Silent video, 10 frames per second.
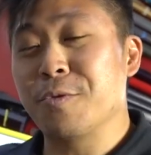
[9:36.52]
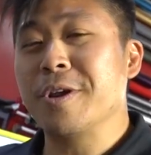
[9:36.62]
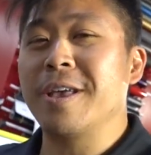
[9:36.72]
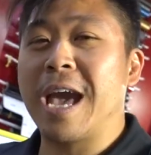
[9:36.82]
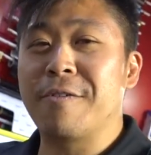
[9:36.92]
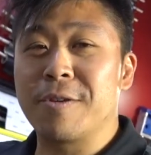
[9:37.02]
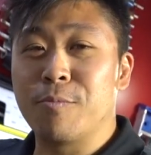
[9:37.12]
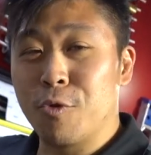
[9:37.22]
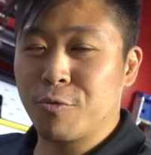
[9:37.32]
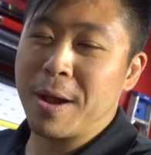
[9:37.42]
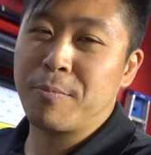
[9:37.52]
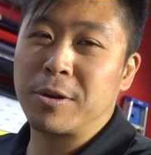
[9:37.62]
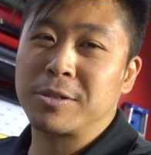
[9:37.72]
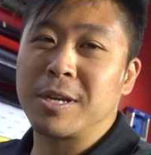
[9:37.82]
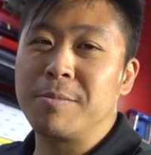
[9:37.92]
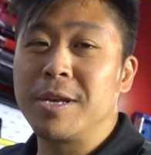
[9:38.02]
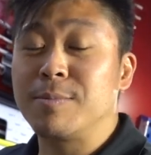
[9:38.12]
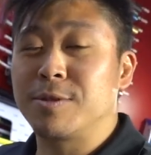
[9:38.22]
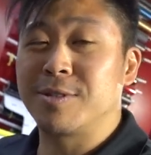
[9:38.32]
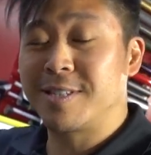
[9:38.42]
already having more wrap projects coming
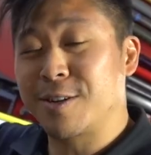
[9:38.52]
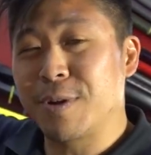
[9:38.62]
up, so stick